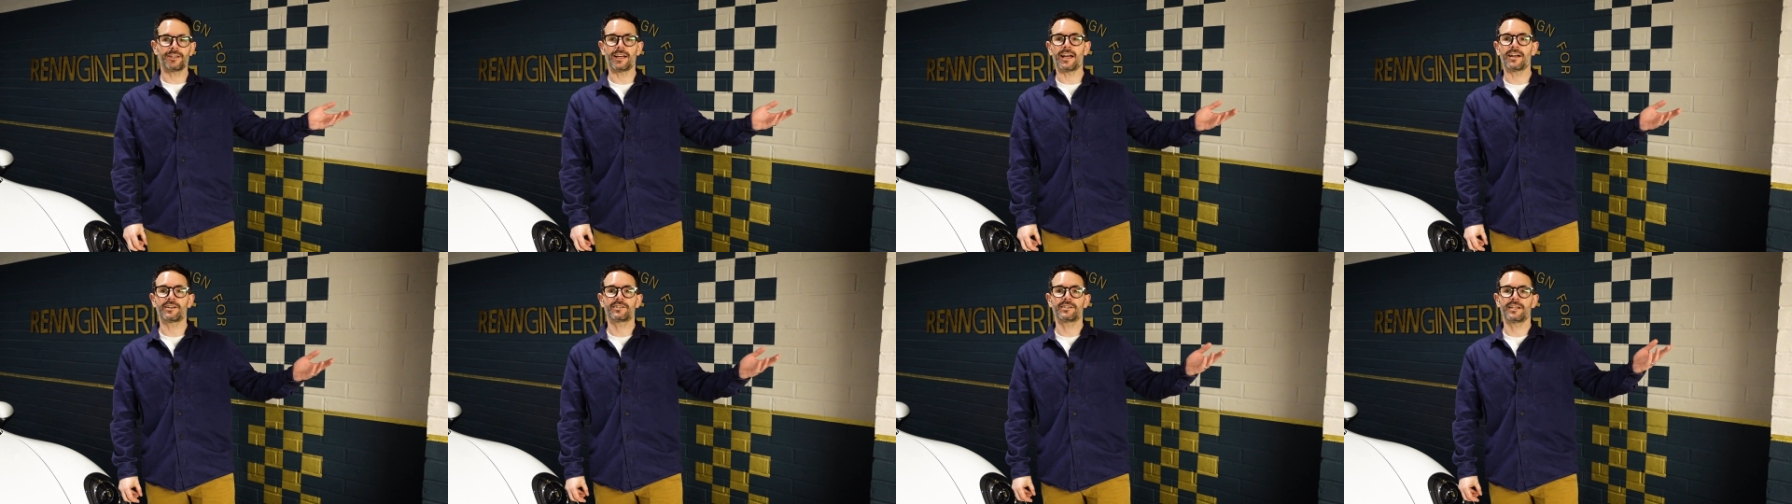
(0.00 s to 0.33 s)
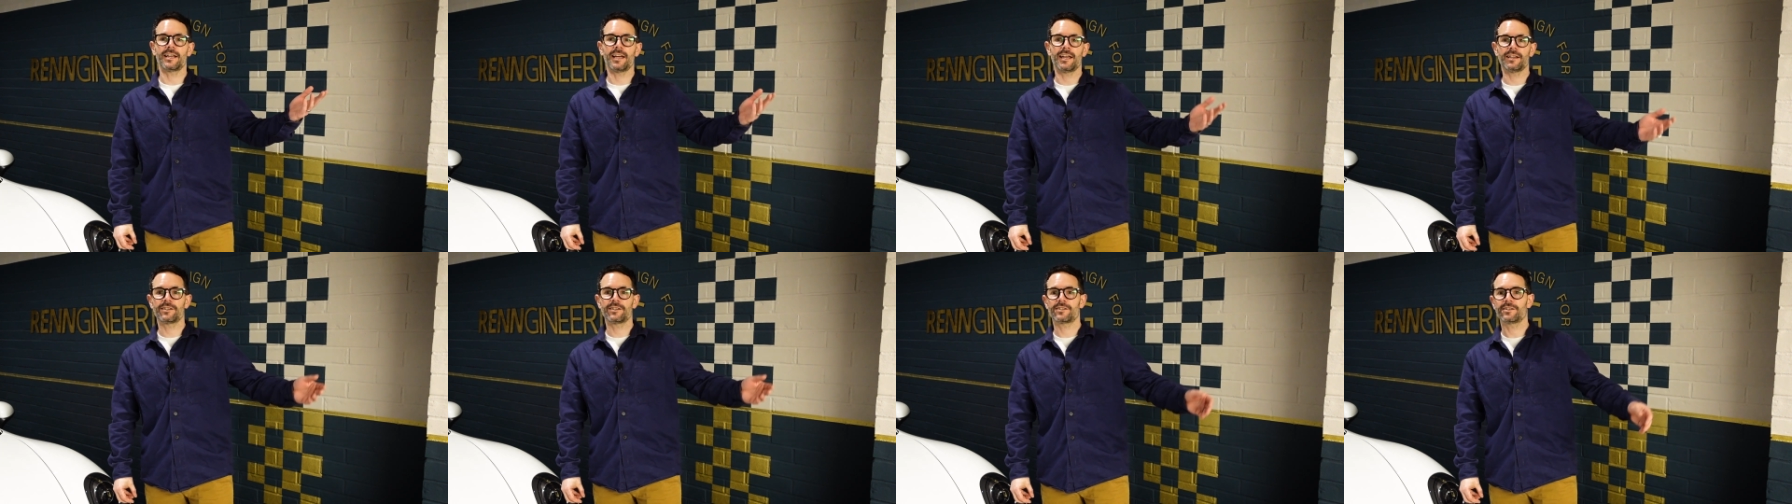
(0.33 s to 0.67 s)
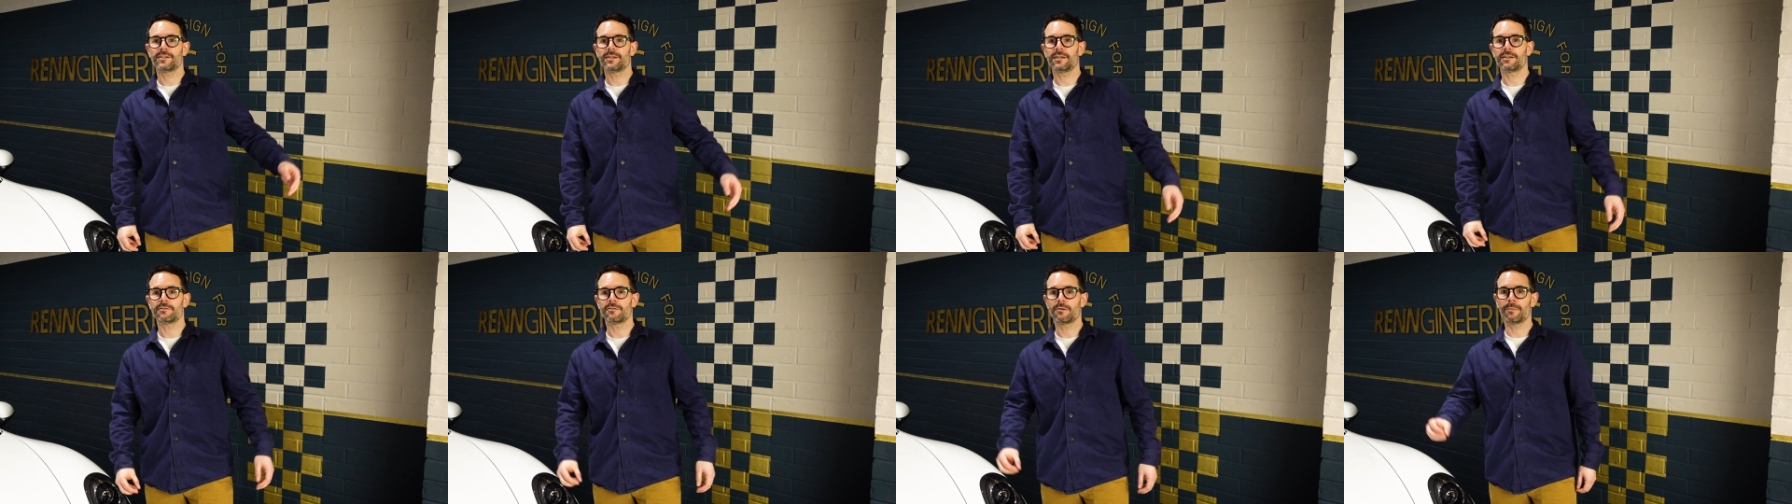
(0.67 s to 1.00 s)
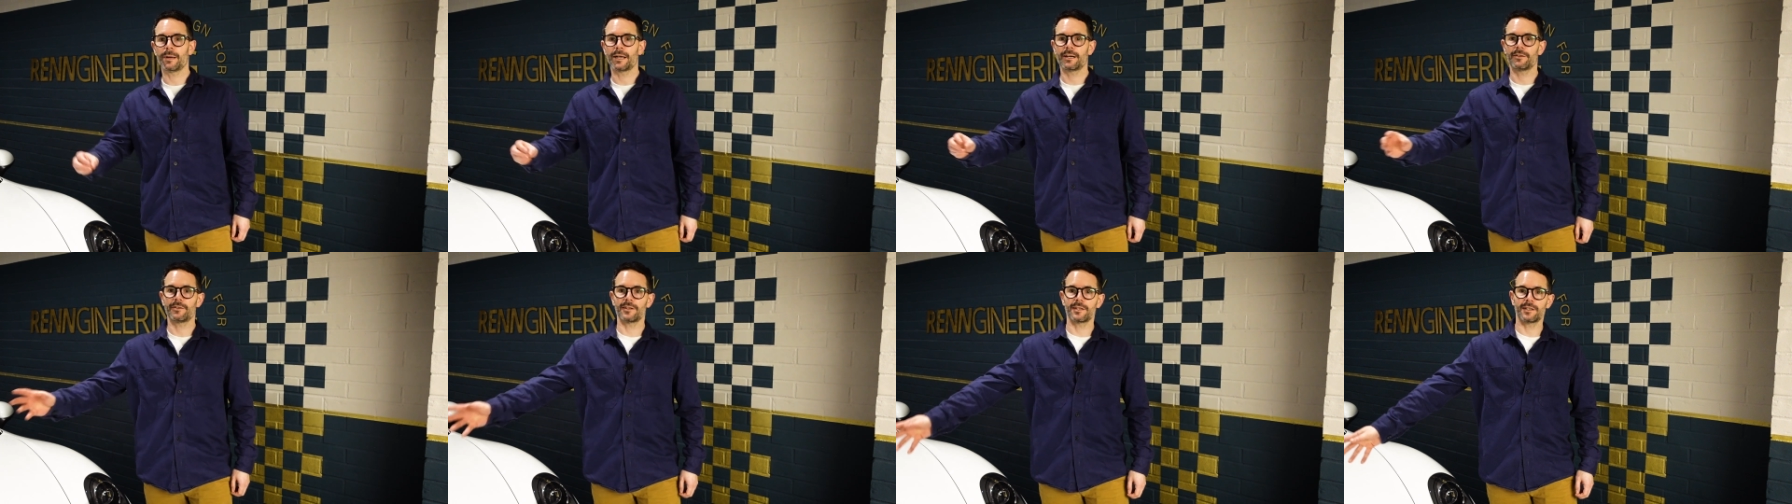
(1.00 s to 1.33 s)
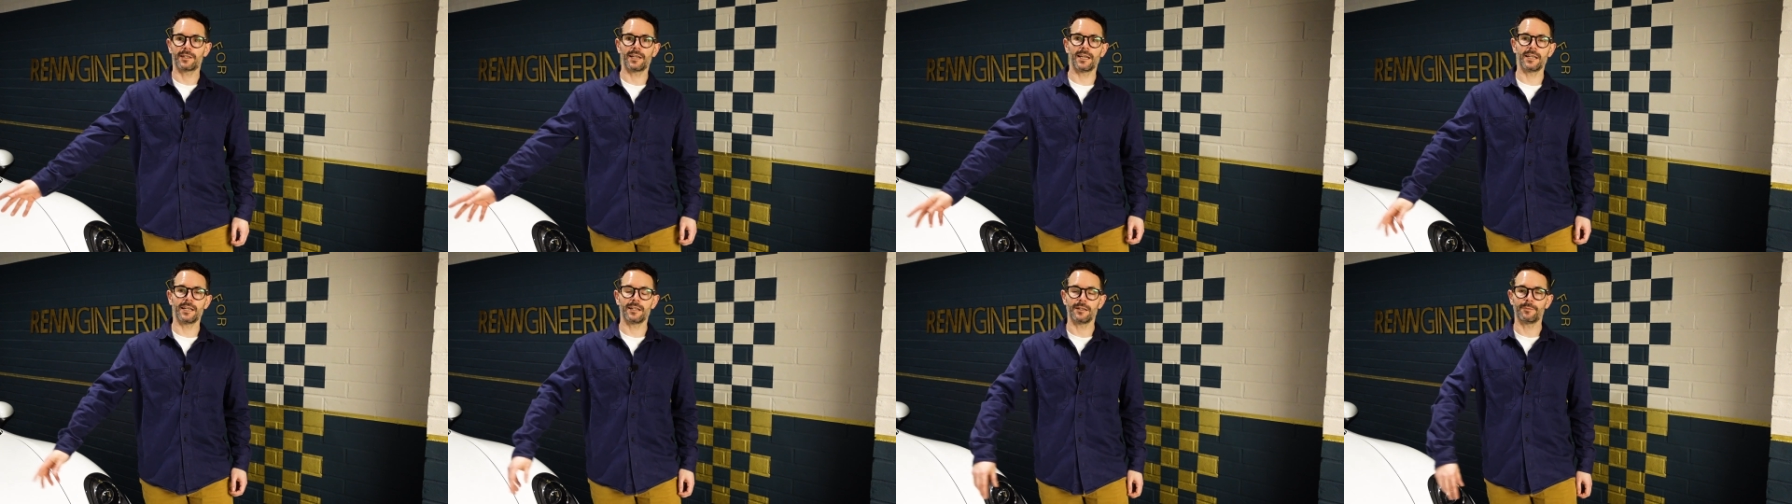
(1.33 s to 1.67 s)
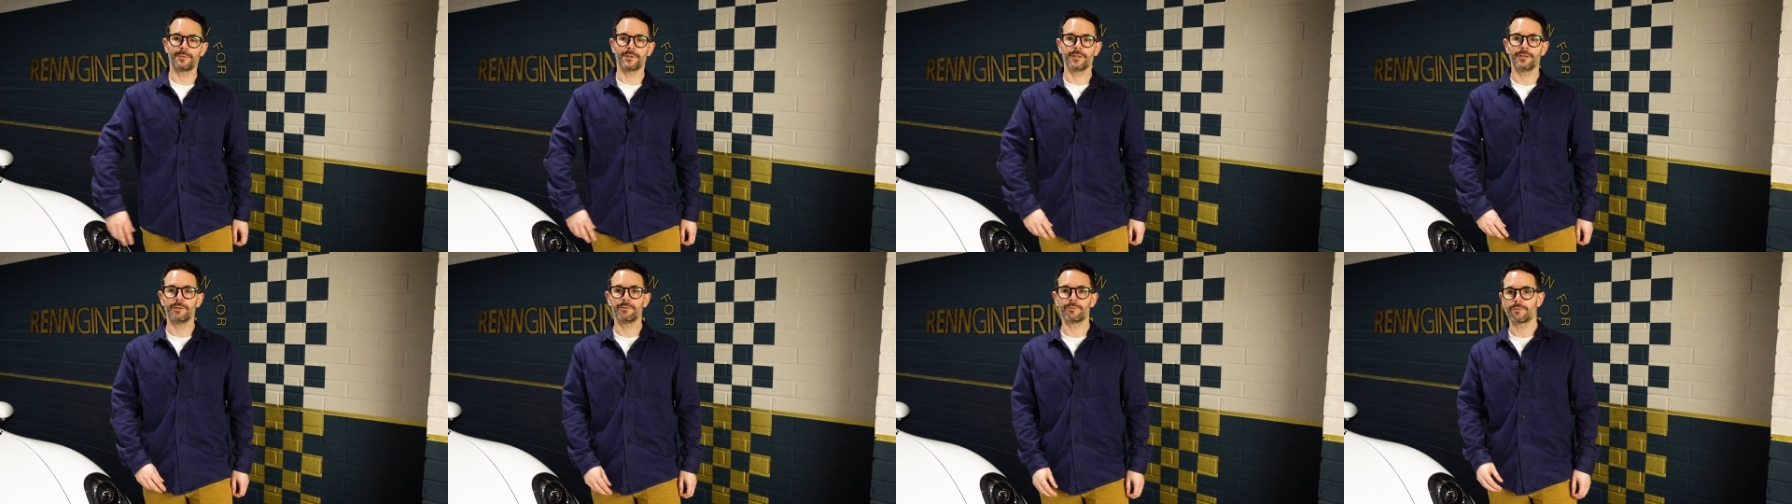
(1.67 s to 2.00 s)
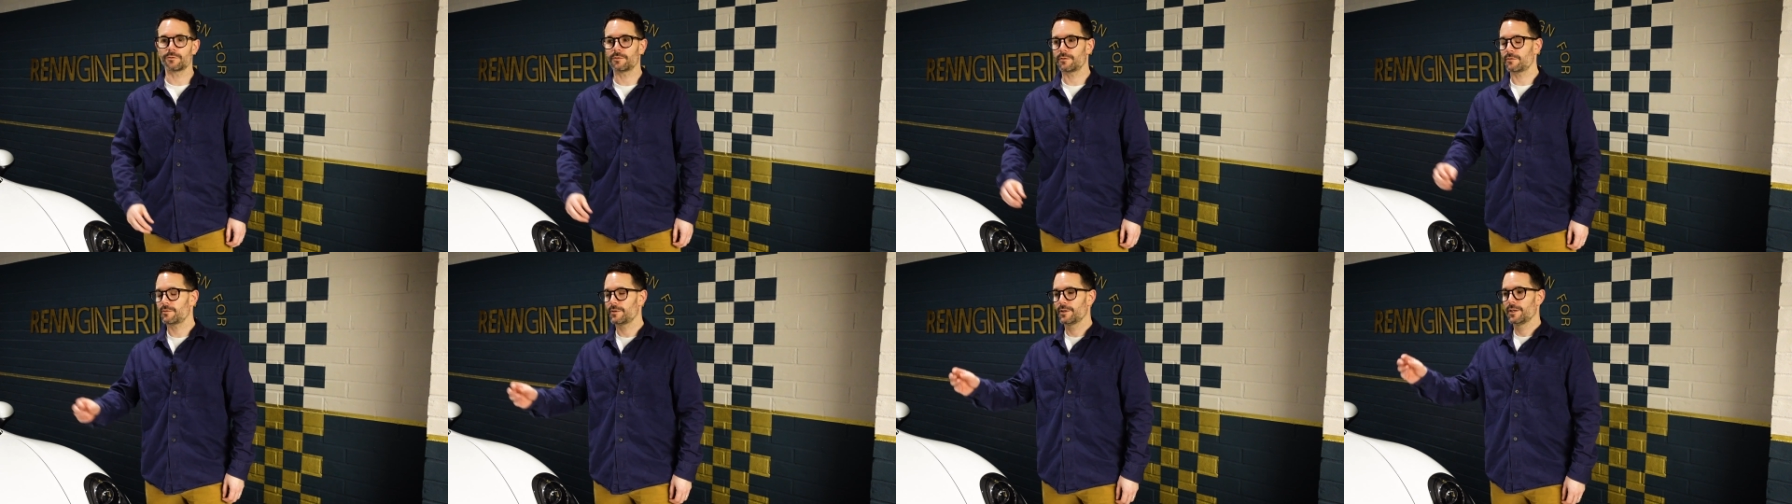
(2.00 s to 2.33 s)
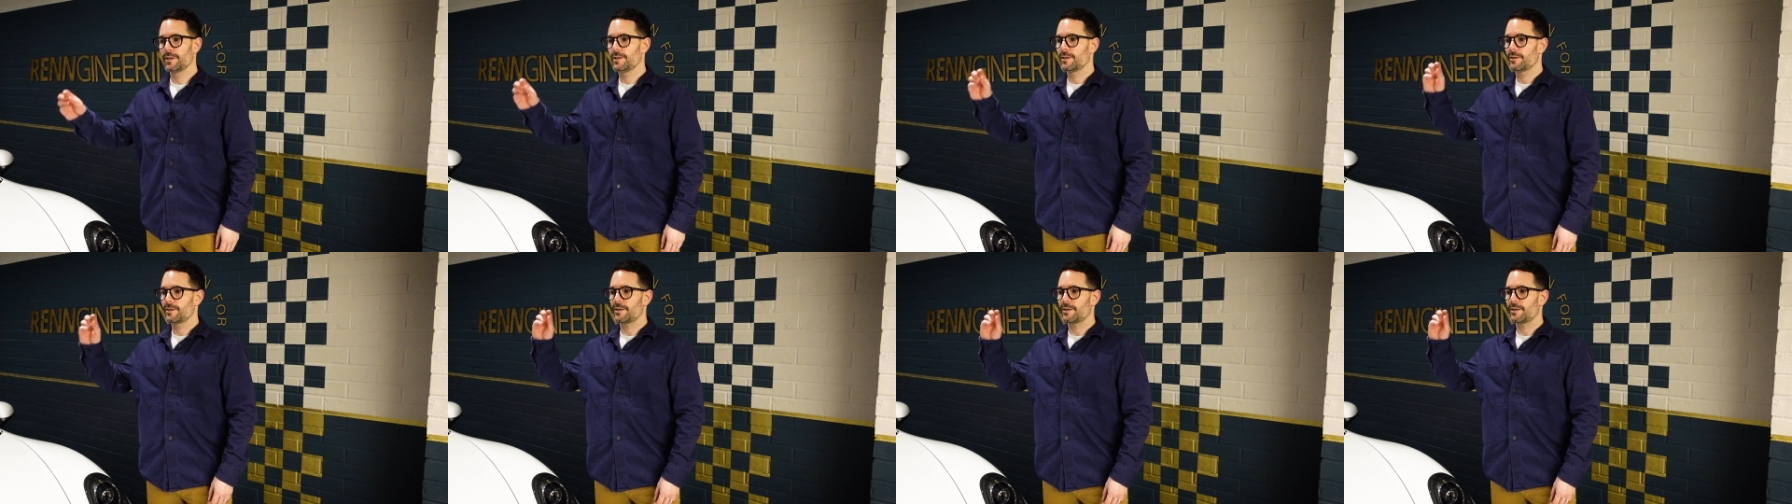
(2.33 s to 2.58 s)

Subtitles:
that actually H&R are better than KW or